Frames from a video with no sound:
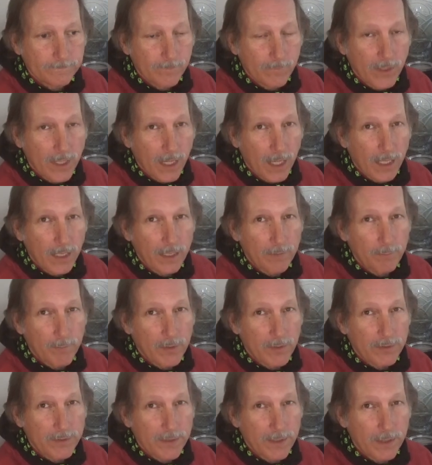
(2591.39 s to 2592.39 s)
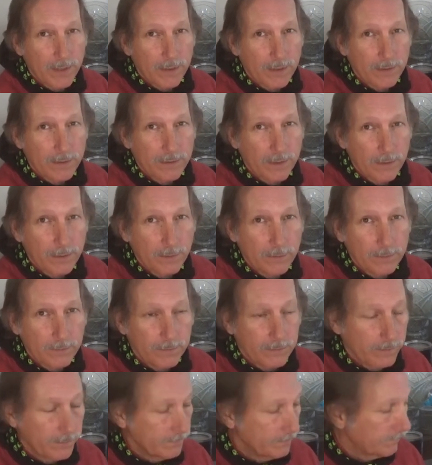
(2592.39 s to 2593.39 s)
God have mercy on our
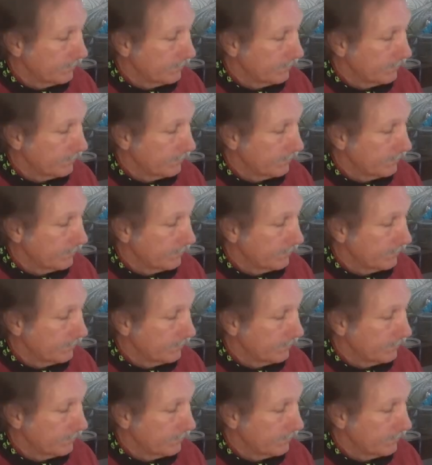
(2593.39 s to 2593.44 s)
souls.